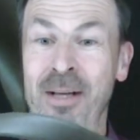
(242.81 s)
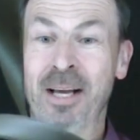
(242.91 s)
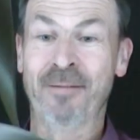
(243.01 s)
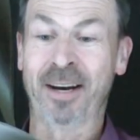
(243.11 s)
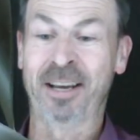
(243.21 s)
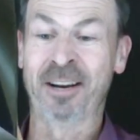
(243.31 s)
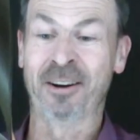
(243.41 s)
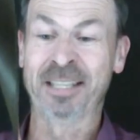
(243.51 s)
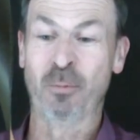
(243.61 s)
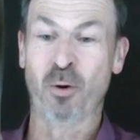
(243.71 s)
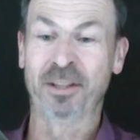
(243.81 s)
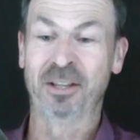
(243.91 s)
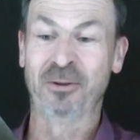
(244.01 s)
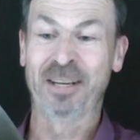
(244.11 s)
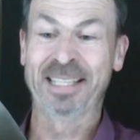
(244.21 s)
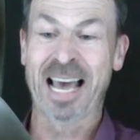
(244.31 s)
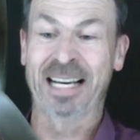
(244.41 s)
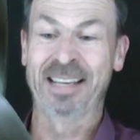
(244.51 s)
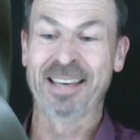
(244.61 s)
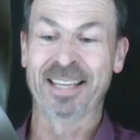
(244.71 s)
In fact, you can kind of see it wants to do
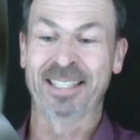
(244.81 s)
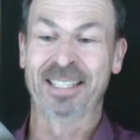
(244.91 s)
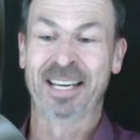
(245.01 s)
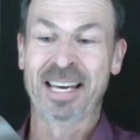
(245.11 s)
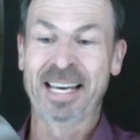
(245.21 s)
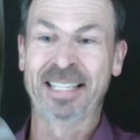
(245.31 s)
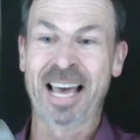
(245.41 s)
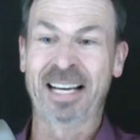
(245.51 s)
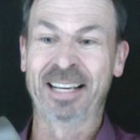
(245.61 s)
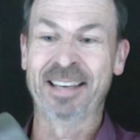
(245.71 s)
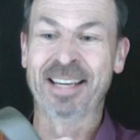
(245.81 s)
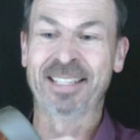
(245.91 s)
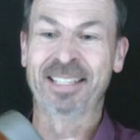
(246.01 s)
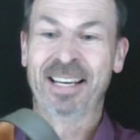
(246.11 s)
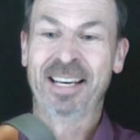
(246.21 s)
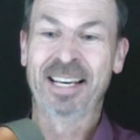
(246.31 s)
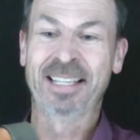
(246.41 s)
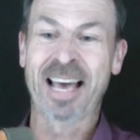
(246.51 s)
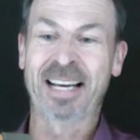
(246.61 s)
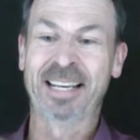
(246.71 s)
exactly this, exactly this,
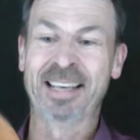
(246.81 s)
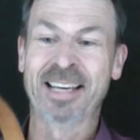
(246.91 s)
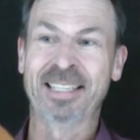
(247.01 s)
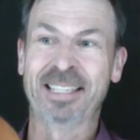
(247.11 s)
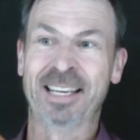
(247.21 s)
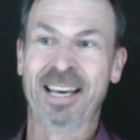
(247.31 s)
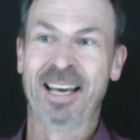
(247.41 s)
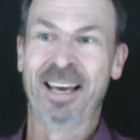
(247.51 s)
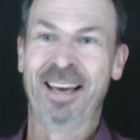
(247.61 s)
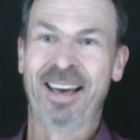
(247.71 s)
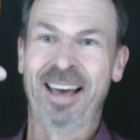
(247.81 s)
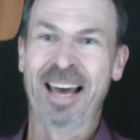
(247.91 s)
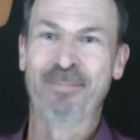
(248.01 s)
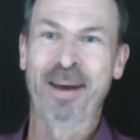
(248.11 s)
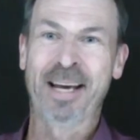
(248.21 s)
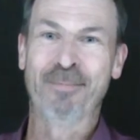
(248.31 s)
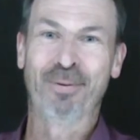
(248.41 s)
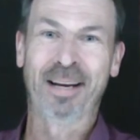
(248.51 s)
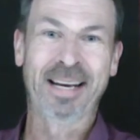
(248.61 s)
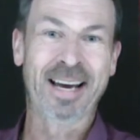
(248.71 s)
exactly this, and be
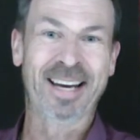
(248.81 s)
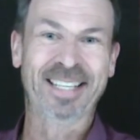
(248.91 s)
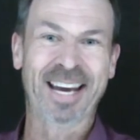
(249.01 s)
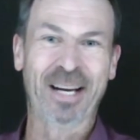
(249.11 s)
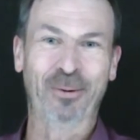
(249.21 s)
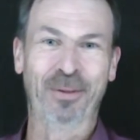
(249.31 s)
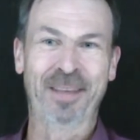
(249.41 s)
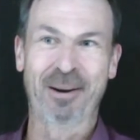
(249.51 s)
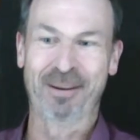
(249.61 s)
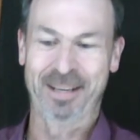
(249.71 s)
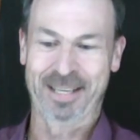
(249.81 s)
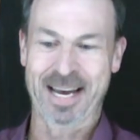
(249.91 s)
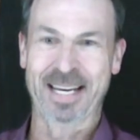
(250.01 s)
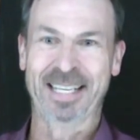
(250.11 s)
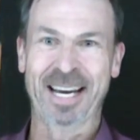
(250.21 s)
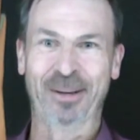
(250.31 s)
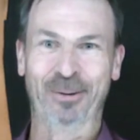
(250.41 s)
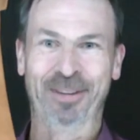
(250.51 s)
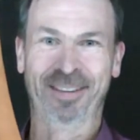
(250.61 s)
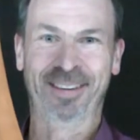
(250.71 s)
completely untangled. There it is,
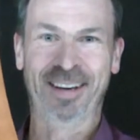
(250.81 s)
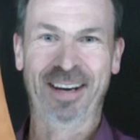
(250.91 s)
untangled.